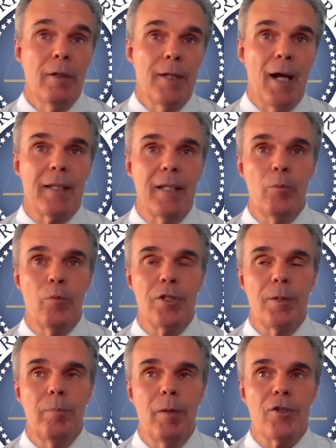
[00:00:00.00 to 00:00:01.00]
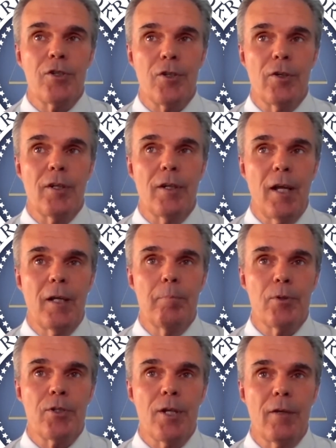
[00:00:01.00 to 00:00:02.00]
Narcan was administered at
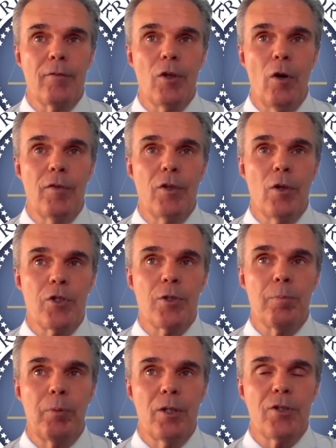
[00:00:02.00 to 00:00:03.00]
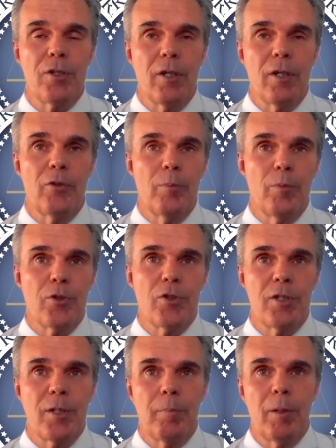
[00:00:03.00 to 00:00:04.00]
80% of the overdoses police and other
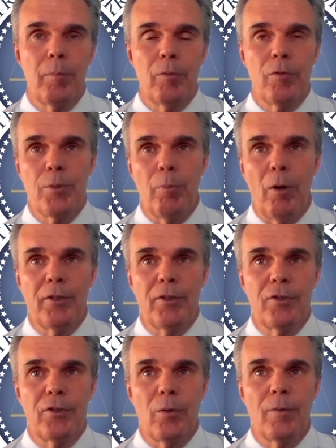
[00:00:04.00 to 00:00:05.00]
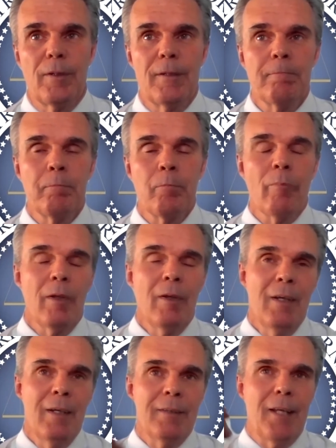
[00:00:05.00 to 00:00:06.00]
emergency people responded to.
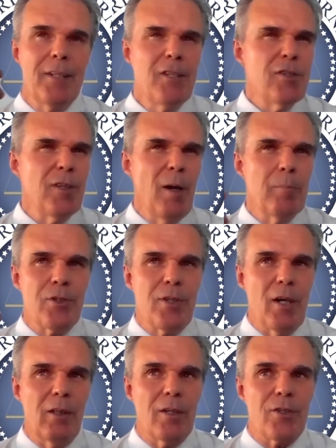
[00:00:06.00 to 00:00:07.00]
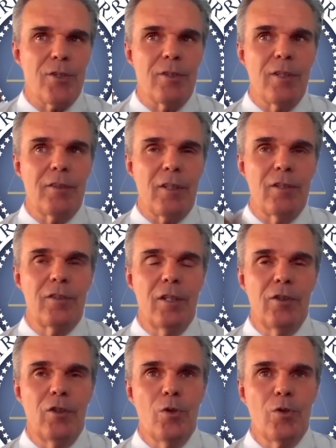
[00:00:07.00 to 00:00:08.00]
Now, these numbers tell us that the
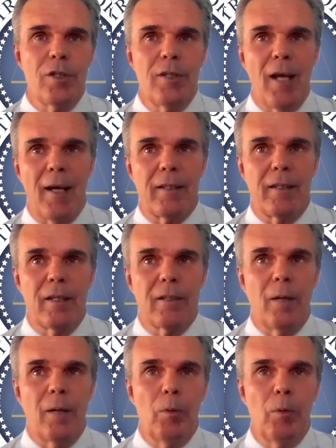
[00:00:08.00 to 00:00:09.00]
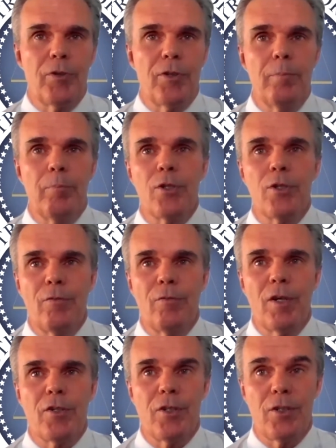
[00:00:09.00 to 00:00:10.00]
continued use of Narcan, coupled with in-person
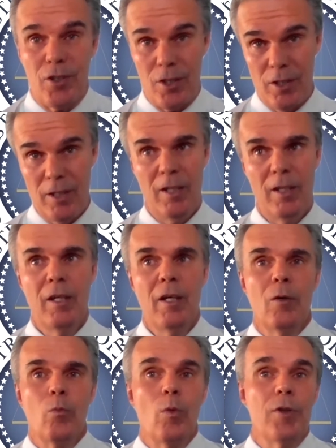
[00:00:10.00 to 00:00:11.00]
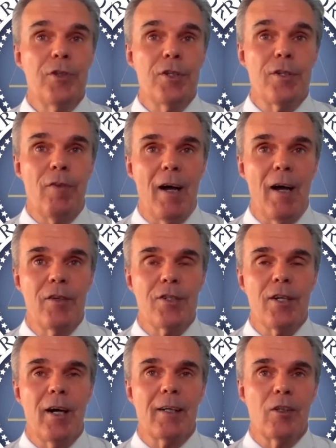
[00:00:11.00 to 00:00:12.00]
visits with the
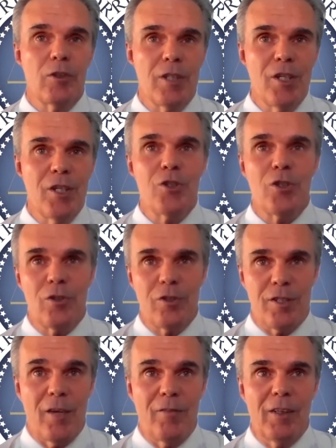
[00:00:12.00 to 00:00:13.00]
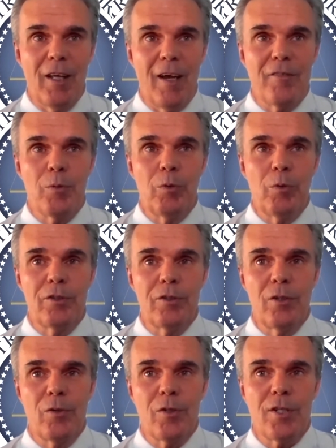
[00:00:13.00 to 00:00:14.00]
survivors, is saving lives and will
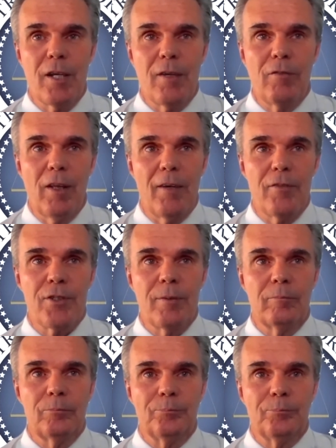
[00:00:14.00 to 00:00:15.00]
continue to save lives.